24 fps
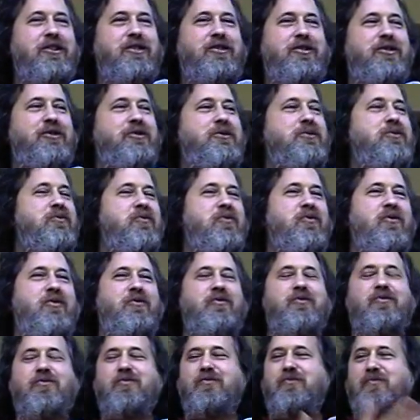to
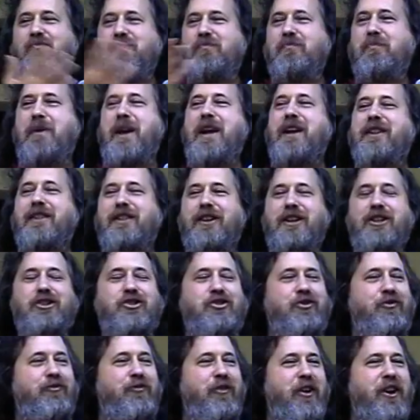make
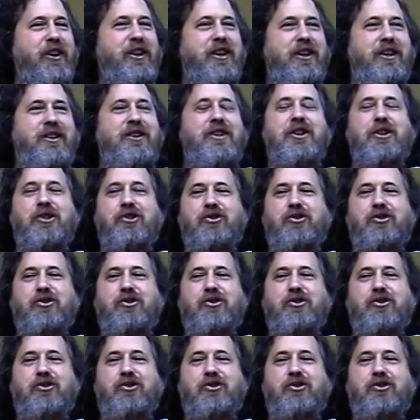things funny.